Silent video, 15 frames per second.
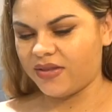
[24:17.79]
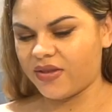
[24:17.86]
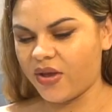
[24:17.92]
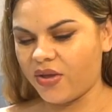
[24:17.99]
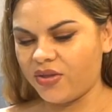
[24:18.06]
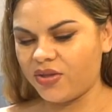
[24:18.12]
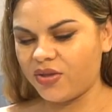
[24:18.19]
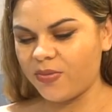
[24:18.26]
It's
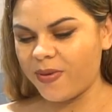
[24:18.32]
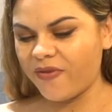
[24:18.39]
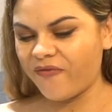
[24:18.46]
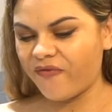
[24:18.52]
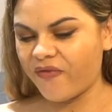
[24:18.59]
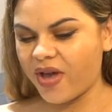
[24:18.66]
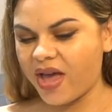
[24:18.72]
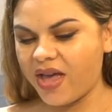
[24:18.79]
going to be
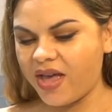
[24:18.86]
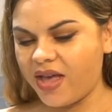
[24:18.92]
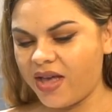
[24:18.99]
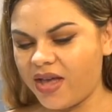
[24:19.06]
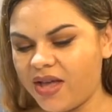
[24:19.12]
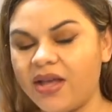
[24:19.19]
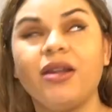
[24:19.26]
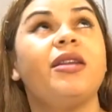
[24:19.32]

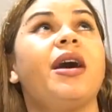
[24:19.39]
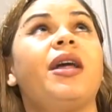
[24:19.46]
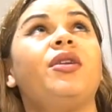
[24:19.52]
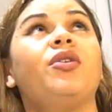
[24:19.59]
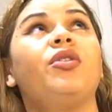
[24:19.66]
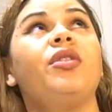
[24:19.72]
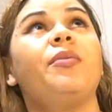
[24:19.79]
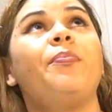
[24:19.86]
fun.
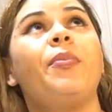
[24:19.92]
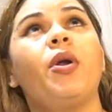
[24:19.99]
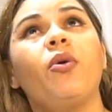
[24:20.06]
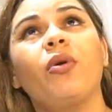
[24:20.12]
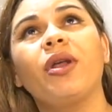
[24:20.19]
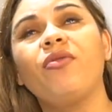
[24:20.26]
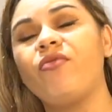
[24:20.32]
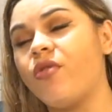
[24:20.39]
Another
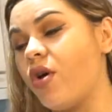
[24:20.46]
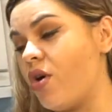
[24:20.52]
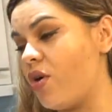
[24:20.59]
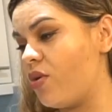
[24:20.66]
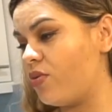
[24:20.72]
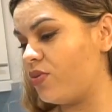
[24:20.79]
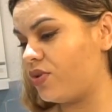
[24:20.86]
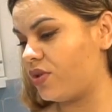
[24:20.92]
broken
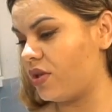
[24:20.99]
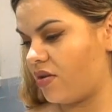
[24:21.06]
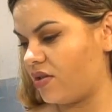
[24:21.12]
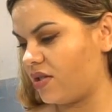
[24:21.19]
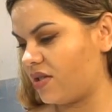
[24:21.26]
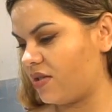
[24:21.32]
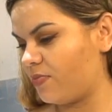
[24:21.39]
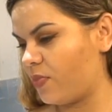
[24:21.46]
rose. I
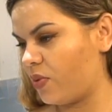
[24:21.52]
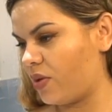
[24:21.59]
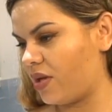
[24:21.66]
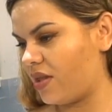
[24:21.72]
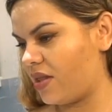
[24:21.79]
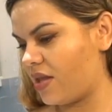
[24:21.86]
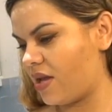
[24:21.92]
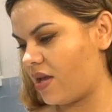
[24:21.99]
just put
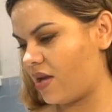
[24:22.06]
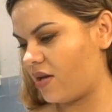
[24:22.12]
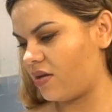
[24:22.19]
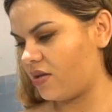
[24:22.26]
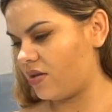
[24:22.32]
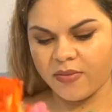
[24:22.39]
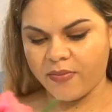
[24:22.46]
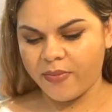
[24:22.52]
it there.
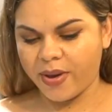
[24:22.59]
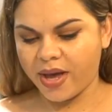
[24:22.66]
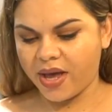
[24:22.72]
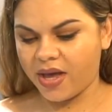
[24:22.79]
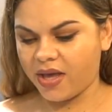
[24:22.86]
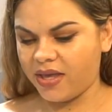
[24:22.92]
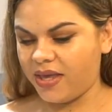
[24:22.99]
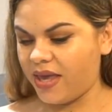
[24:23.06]

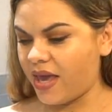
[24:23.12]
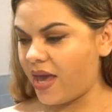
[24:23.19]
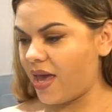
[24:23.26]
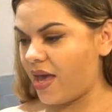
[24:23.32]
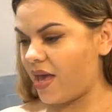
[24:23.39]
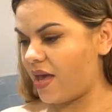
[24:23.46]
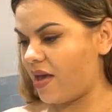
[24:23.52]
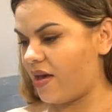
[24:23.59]
But
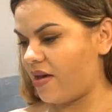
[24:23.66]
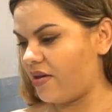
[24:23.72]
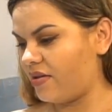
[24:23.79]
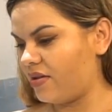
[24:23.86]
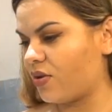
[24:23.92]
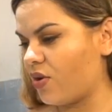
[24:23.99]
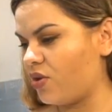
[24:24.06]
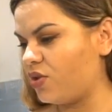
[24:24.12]
yeah,
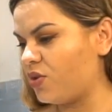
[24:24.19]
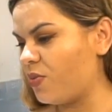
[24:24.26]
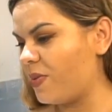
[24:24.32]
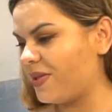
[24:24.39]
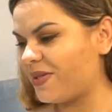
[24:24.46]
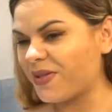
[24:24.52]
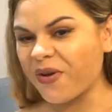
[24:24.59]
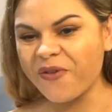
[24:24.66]
it's going to
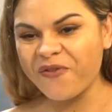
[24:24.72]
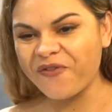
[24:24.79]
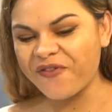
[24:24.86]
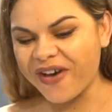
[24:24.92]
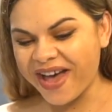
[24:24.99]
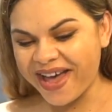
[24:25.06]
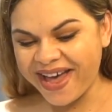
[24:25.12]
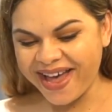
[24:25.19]
be so
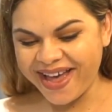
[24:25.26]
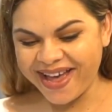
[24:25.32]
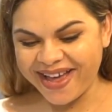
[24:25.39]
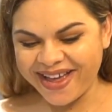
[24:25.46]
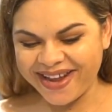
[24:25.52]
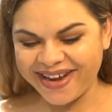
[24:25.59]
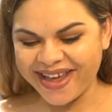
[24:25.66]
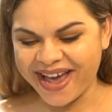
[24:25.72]

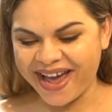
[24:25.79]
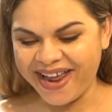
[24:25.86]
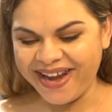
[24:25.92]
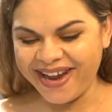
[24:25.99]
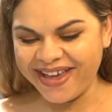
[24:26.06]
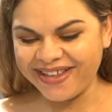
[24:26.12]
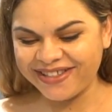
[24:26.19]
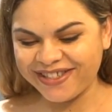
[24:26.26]
fun.
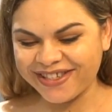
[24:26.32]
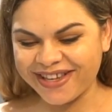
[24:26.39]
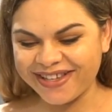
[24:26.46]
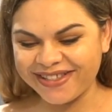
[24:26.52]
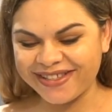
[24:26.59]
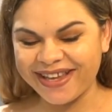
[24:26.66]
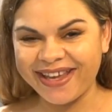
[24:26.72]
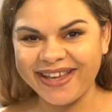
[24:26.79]
And I
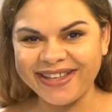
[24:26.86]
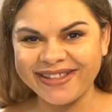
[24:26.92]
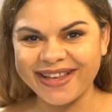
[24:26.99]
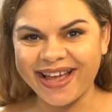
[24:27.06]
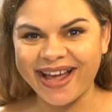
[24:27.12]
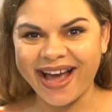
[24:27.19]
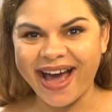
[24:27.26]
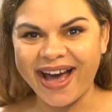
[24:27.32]
just hit
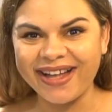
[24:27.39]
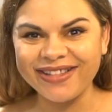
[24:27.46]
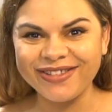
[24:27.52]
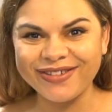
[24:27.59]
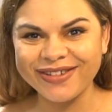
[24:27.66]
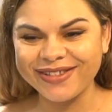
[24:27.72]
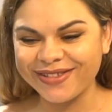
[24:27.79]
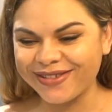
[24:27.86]
a hundred